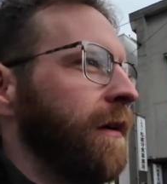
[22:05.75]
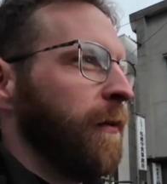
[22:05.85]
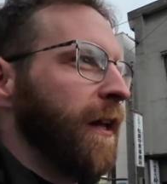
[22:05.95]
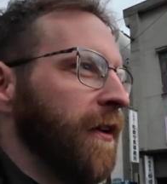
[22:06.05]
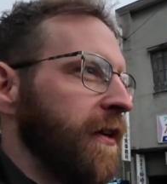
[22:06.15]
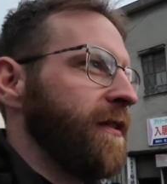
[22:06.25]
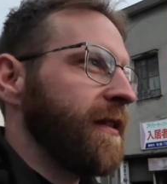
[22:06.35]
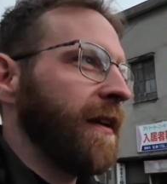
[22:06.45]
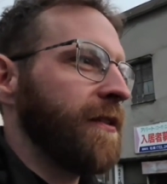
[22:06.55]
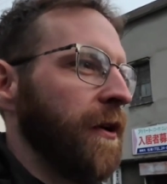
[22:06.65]
real
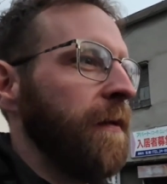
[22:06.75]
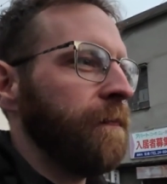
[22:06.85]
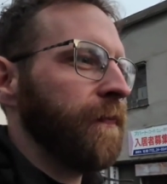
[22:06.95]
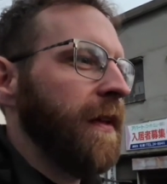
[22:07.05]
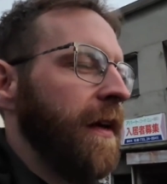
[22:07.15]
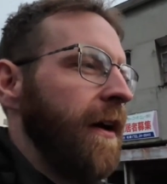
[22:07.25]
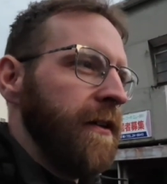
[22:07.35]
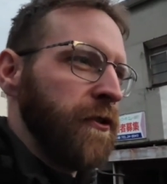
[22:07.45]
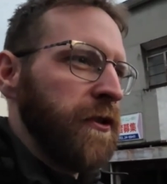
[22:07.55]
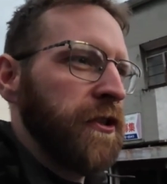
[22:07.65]
nice. So
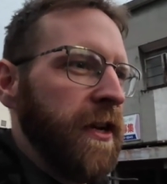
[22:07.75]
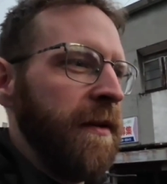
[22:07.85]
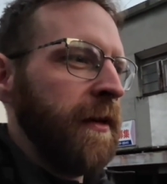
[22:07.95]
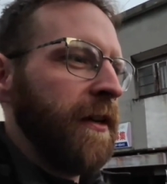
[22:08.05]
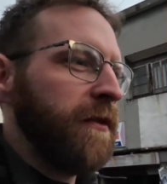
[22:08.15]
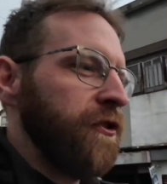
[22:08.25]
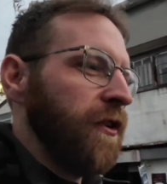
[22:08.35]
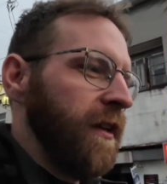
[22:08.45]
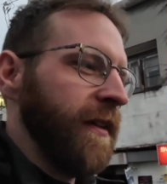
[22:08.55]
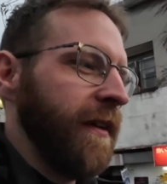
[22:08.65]
it's just a shame that I only
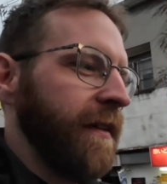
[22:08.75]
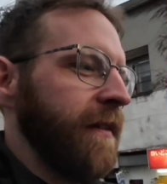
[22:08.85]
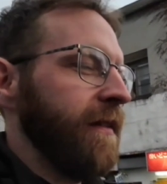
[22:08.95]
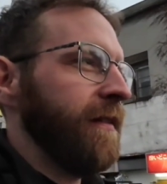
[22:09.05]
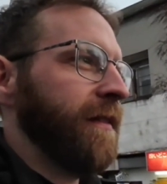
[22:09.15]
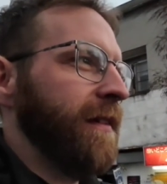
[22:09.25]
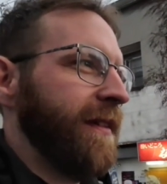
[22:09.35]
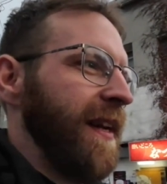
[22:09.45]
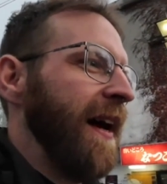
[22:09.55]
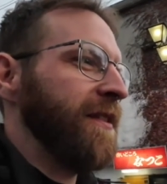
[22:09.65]
tried it
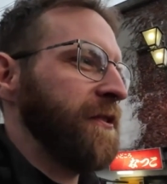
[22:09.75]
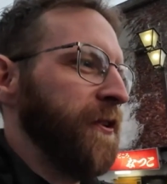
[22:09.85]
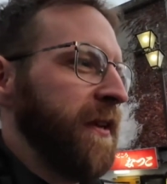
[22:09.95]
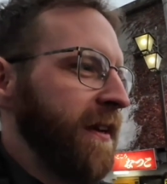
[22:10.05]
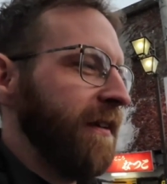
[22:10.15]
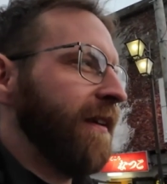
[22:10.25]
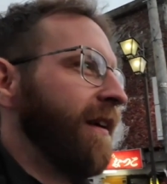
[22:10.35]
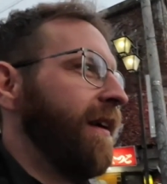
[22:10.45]
the last night here.